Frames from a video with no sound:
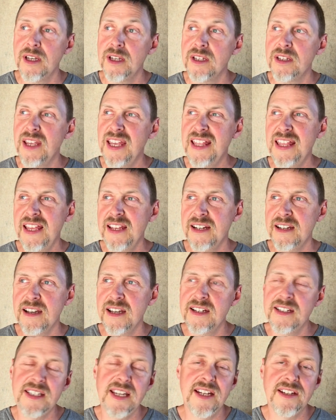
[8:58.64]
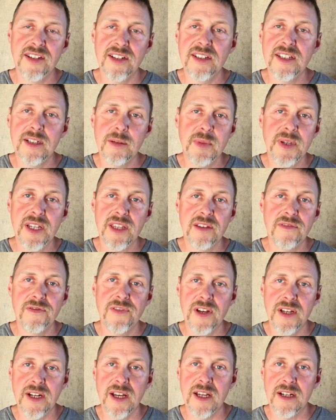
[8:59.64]
And that kind of takes a little bit of the
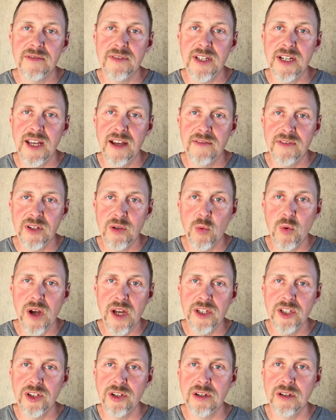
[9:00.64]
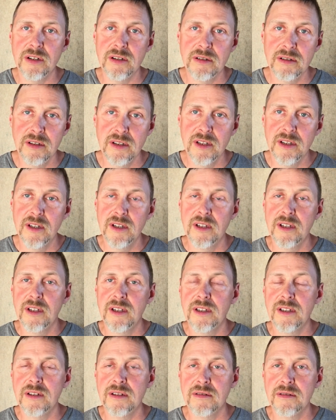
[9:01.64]
fun out of it, having to watch your
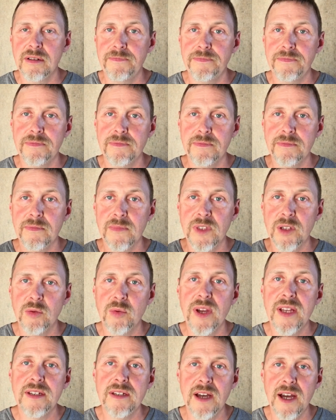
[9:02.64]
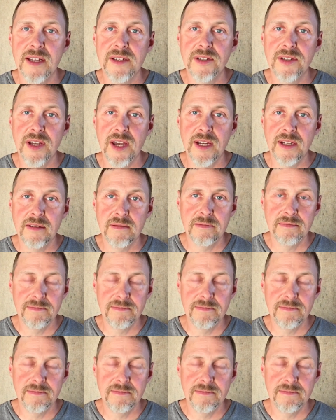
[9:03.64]
red dot sight.